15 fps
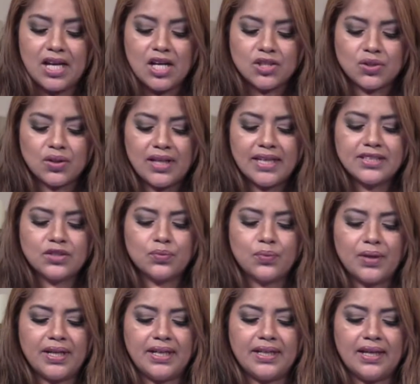So let's
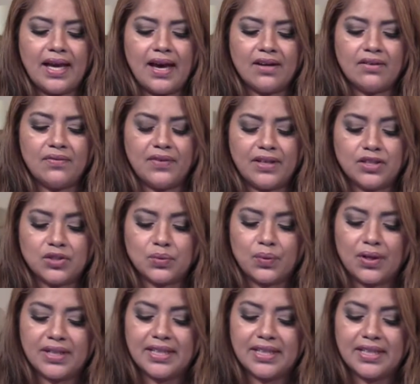read out of His word.